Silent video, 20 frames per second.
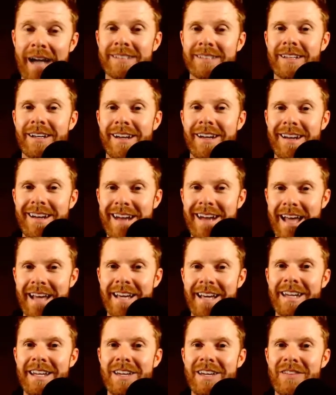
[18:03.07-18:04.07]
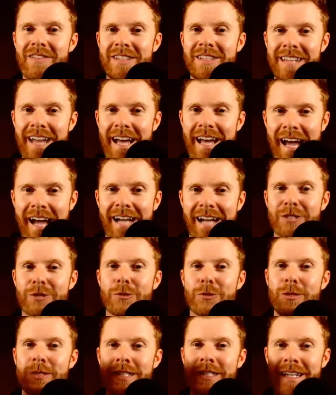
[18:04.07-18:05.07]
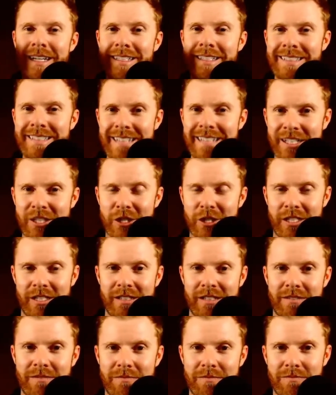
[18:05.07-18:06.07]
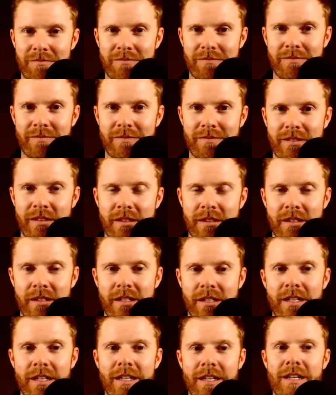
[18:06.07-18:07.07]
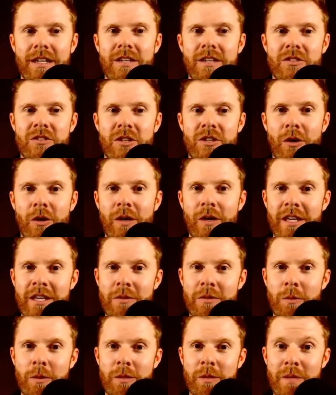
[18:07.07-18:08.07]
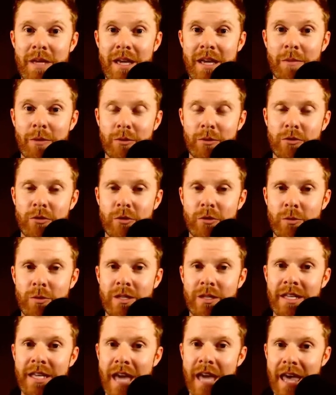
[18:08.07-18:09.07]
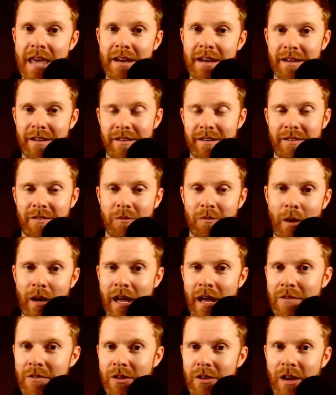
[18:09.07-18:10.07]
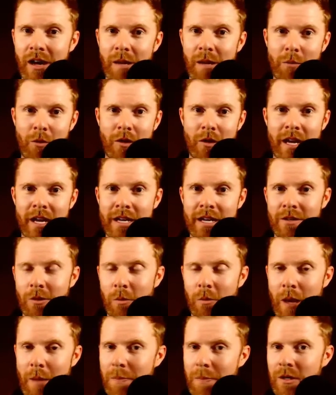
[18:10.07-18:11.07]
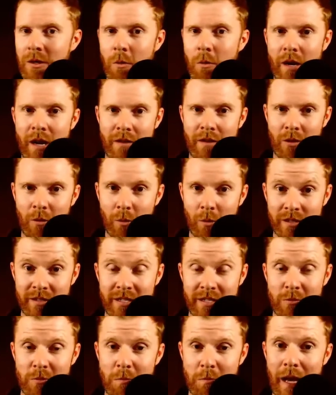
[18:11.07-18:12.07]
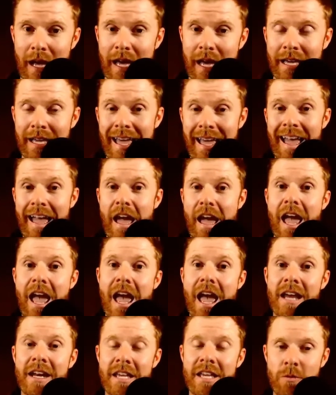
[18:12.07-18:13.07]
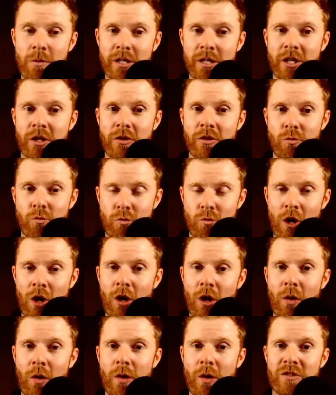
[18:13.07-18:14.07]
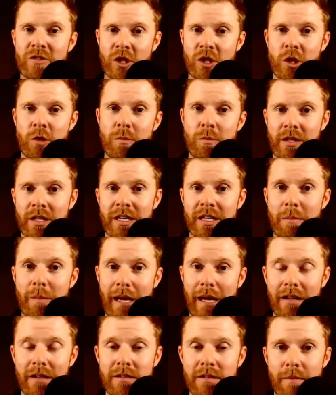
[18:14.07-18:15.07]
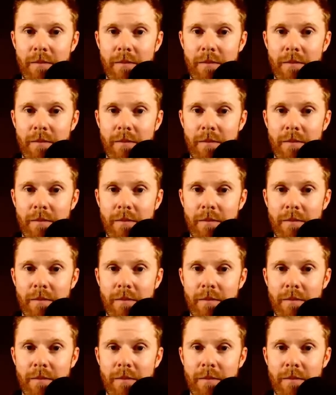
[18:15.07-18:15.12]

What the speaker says: a negative, it's actually addition. So he would be able to get whatever the upgrade or weapon or whatever it was that he was buying, and he would grow his accumulated balance.